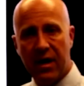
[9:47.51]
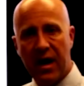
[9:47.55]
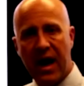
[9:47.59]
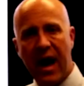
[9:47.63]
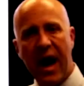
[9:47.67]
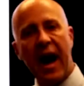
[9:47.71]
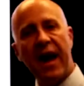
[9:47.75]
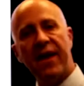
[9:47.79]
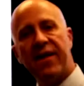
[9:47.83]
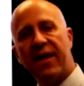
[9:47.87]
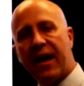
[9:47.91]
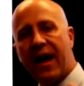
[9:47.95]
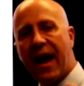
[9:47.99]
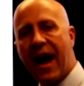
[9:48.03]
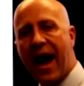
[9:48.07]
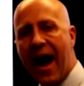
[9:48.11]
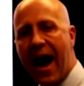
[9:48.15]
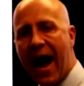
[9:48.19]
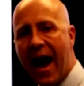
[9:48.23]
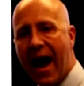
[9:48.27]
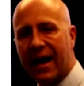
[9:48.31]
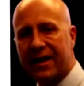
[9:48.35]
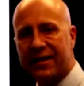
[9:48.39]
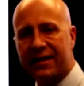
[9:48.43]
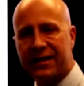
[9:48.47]
And then
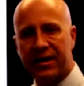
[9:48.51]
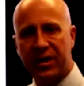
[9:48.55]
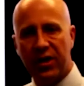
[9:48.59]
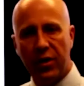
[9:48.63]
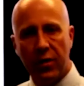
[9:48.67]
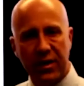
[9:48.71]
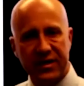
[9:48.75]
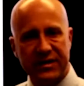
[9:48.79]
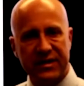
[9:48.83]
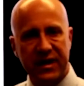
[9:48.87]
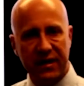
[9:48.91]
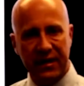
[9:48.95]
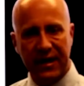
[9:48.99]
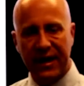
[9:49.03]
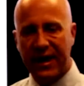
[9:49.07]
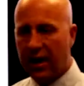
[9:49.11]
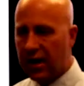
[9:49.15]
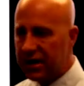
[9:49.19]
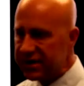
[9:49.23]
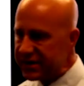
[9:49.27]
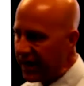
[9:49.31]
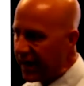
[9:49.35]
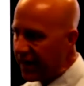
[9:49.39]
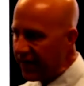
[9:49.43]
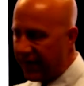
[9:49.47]
act. You as a leader
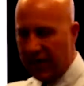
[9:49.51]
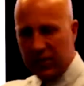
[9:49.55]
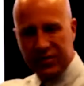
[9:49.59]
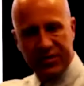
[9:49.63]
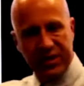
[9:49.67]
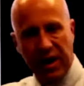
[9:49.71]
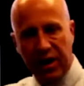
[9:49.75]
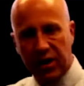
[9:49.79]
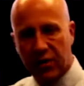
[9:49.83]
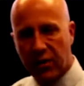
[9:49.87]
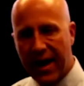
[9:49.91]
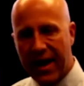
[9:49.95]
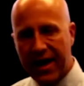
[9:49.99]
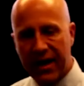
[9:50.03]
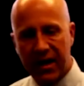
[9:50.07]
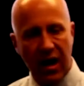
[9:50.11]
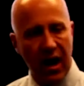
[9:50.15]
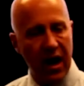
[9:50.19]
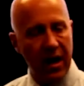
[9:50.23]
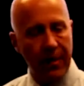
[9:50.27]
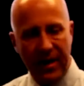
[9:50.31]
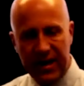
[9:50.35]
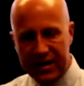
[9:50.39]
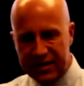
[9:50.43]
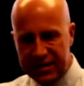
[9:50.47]
say, those are great
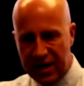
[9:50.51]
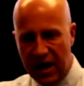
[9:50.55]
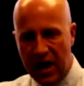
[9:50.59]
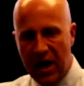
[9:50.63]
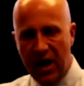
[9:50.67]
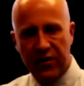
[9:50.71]
comments,